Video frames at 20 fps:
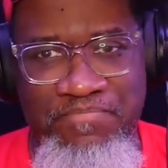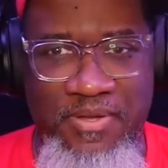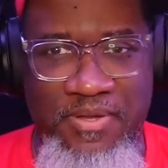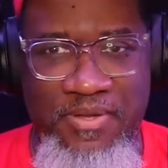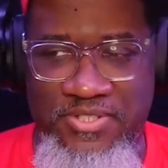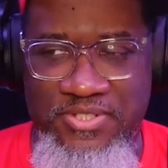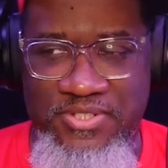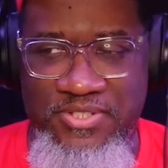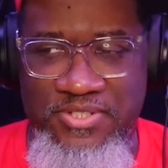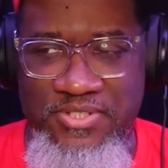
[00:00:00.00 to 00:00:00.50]

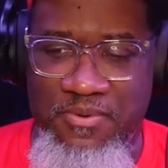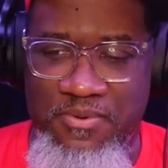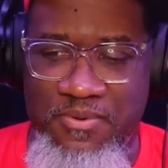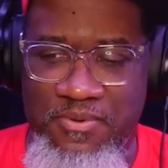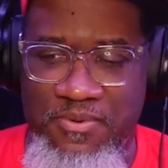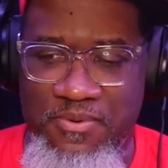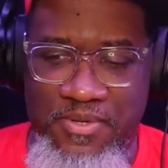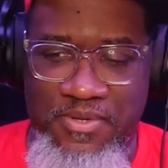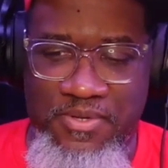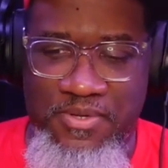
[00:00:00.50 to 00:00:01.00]
So,
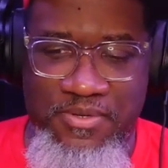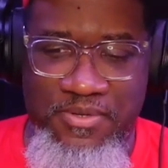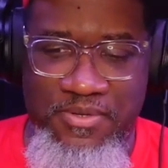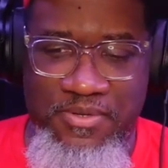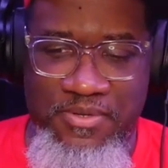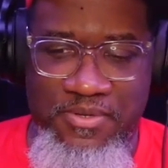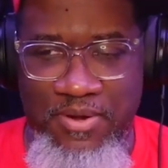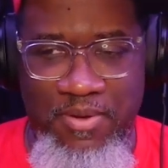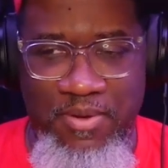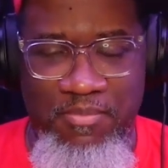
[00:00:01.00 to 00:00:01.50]

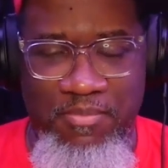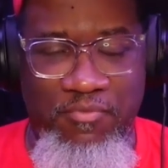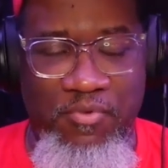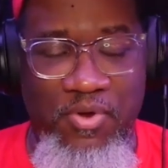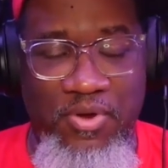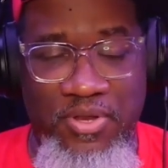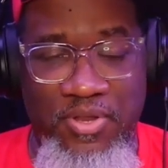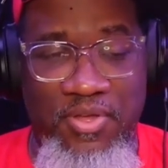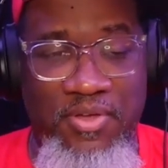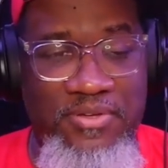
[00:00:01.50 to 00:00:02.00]
for
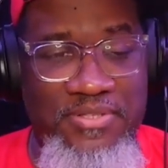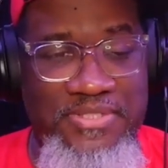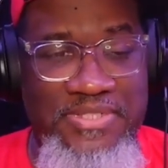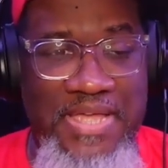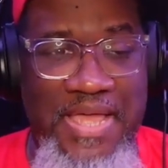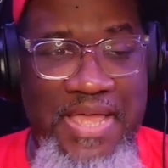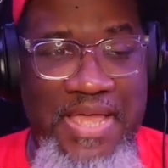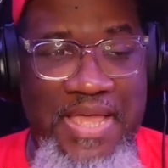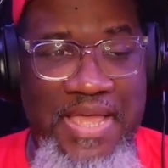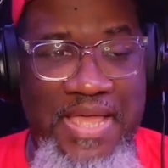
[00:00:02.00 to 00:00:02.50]
a long
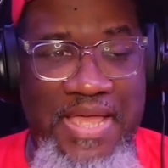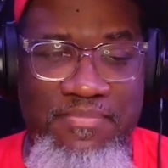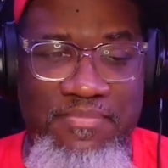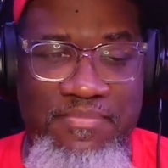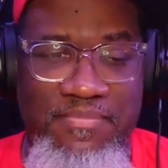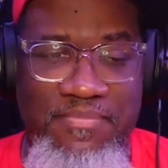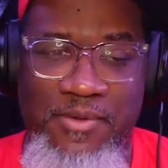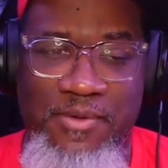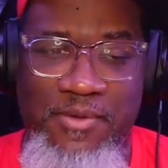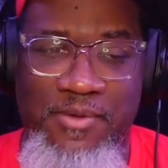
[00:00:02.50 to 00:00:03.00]
time
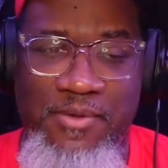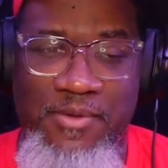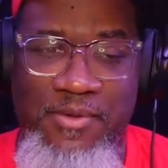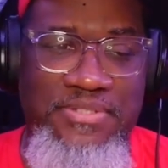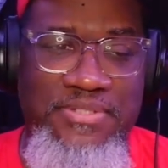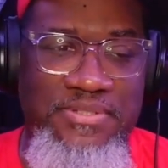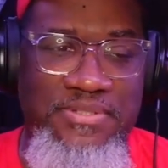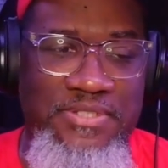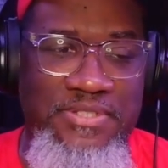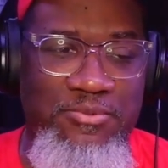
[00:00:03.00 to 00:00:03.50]
it
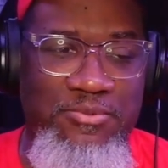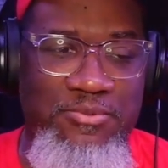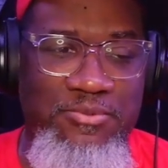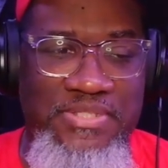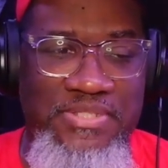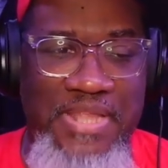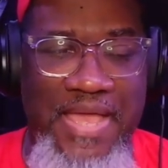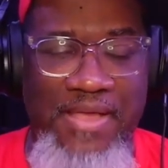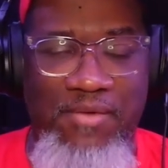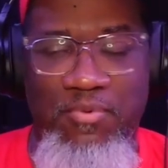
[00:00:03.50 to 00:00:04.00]
was
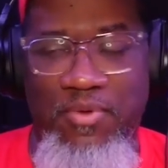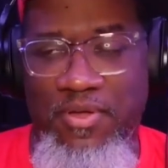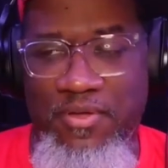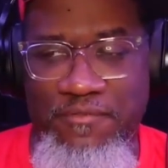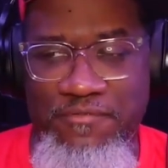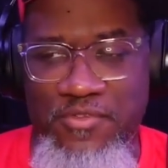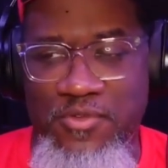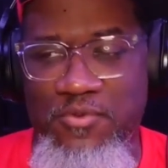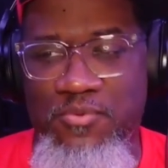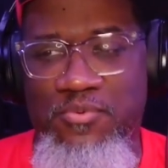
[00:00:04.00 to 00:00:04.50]
like, well,
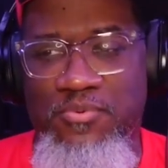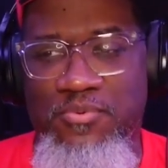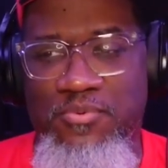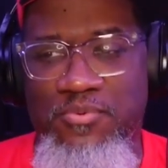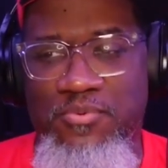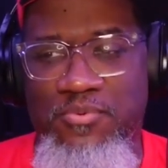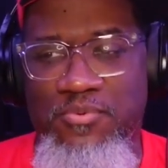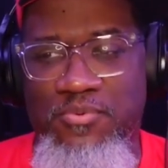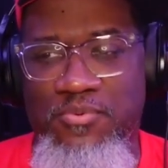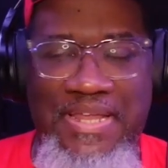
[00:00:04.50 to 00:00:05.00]
if you
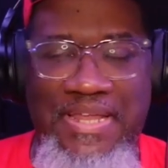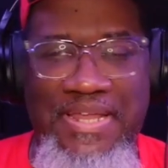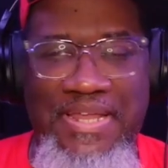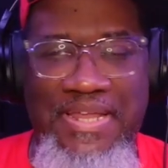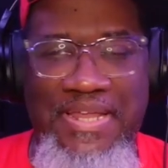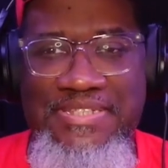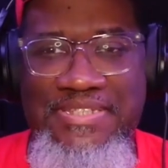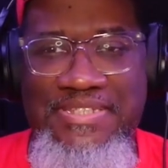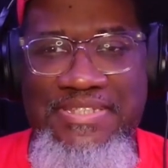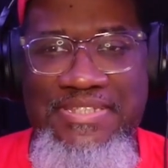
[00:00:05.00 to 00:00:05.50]
don't sound like
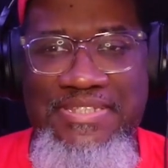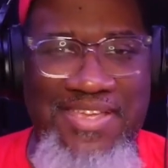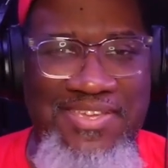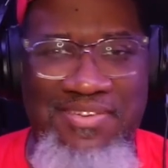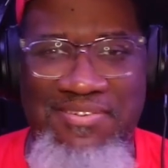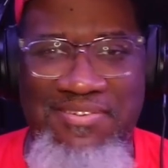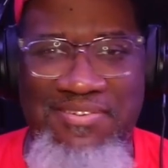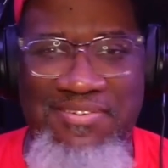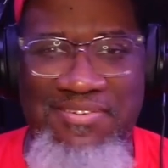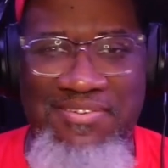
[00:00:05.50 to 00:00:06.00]
this cat,
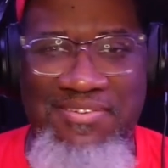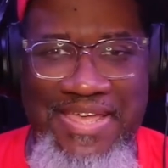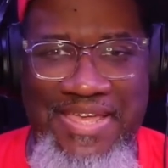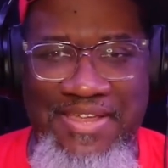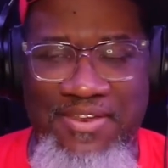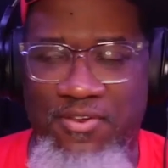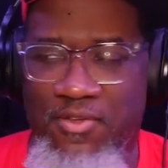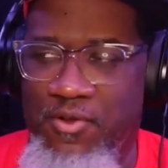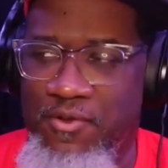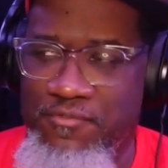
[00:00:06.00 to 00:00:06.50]
you're not it.
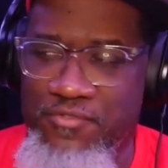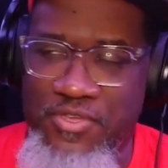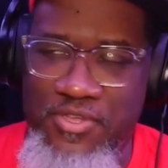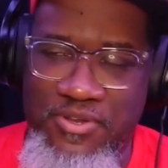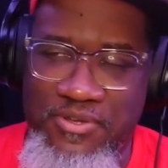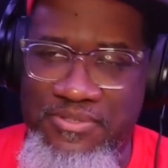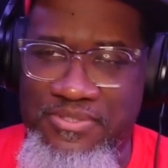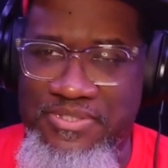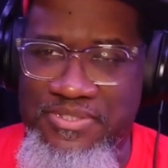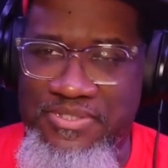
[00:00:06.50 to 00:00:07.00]
Or if you
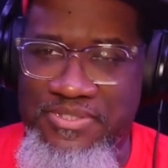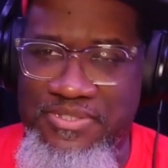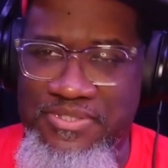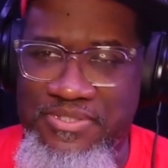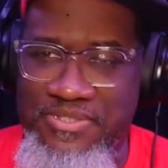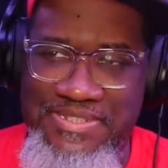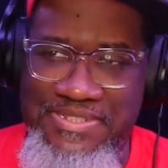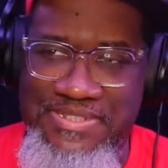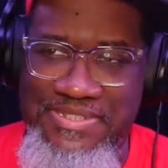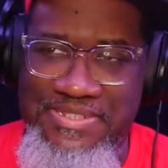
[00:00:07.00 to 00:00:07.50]
don't sound like
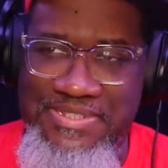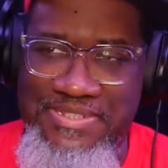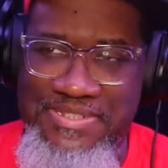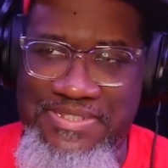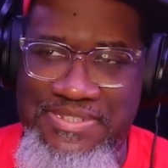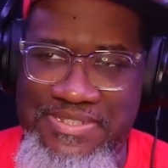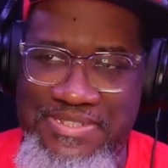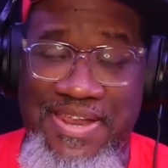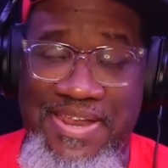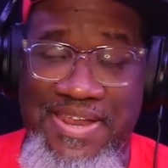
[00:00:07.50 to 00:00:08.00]
this cat, you're
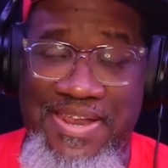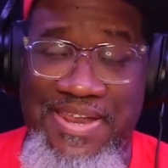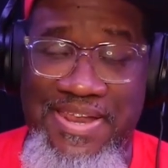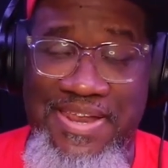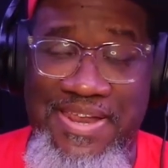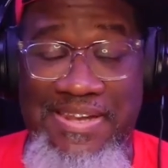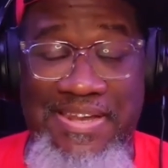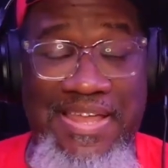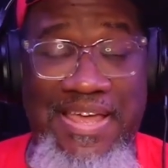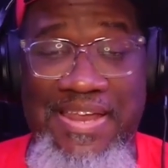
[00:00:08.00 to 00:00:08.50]
not it. And
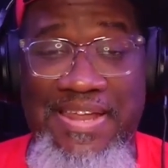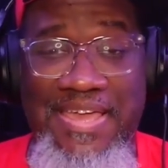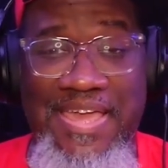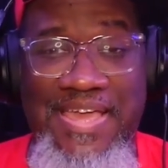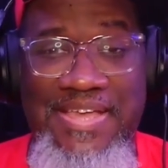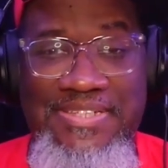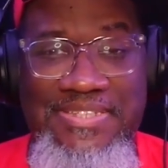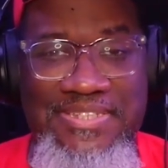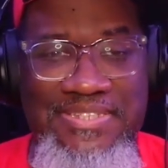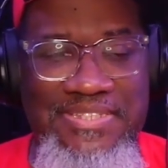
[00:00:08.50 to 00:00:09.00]
in a lot of
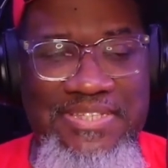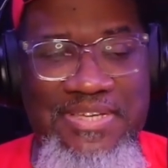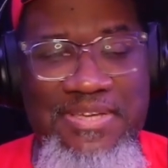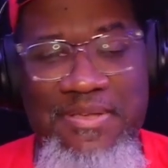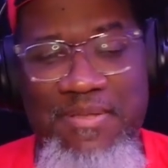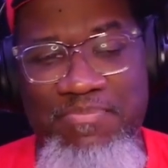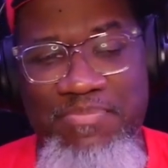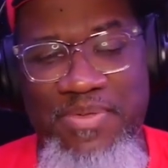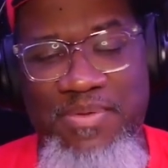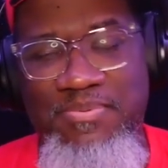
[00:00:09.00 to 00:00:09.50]
cases,
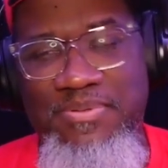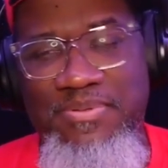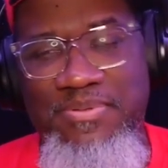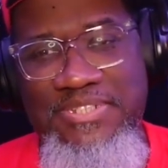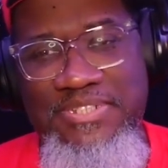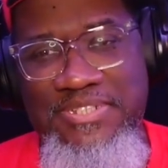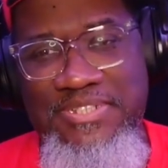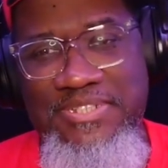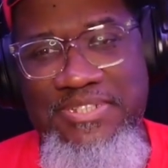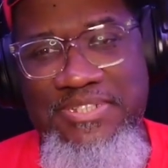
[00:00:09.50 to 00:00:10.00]
people
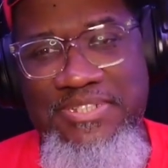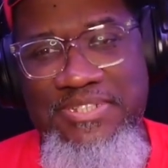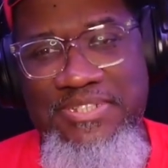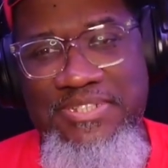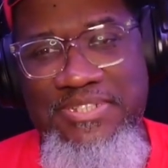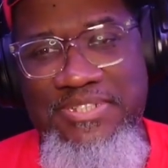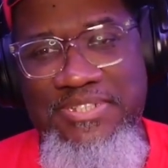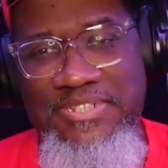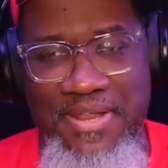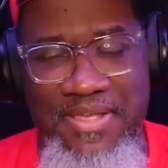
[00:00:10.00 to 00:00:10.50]
still do
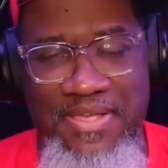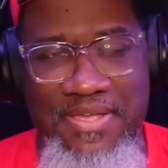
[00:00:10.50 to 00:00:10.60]
that.